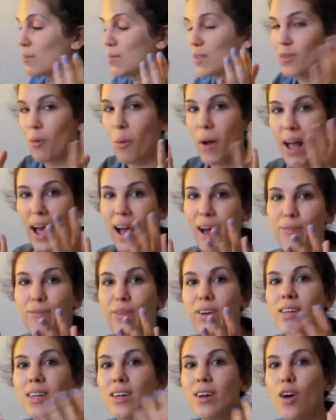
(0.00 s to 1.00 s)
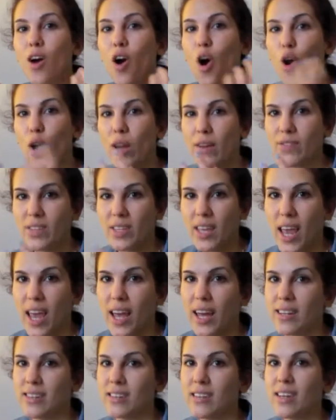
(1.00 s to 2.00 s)
so I have olive
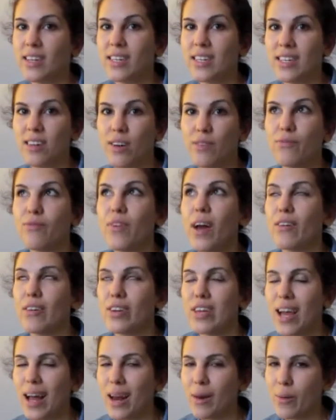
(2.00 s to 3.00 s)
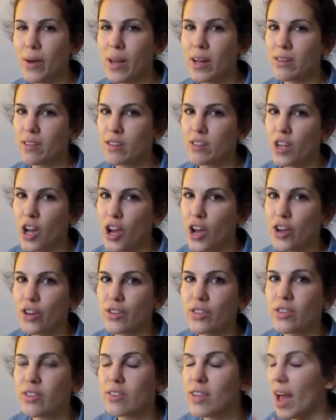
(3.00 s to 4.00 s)
skin, very yellowy
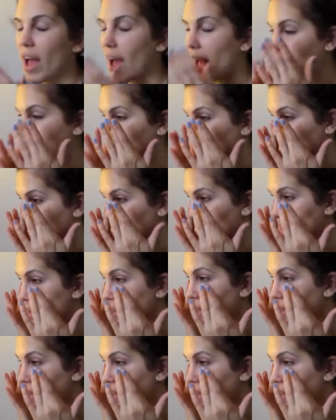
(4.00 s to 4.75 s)
undertones, and